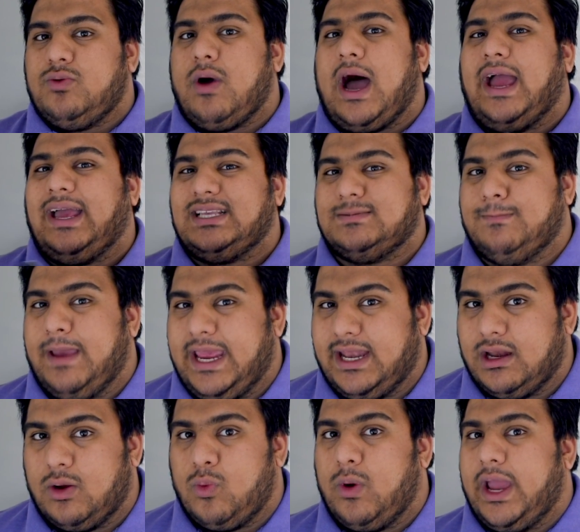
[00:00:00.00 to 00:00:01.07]
UI is made
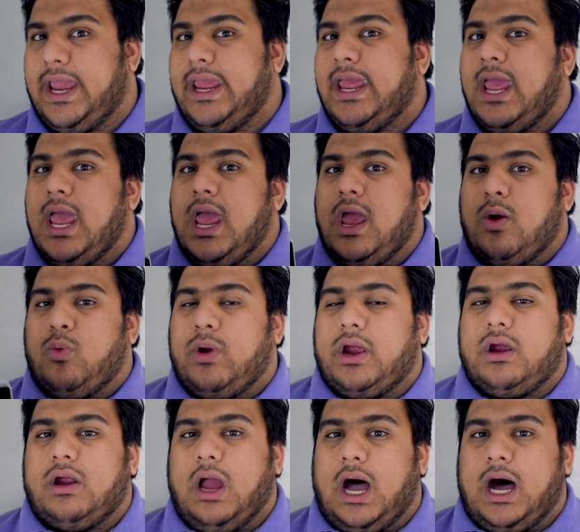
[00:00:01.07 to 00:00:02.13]
in a way
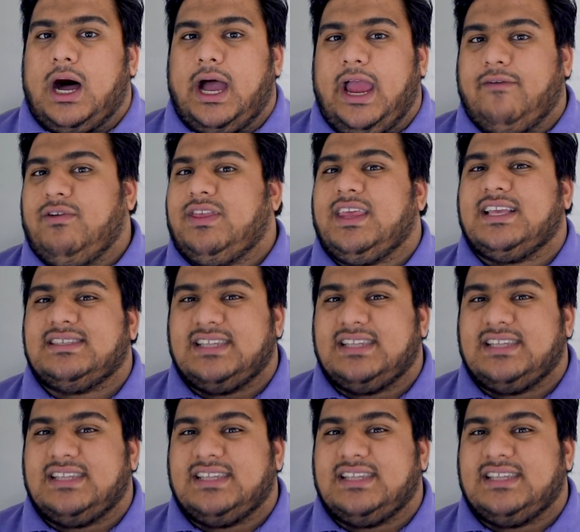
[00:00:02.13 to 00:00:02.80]
where everything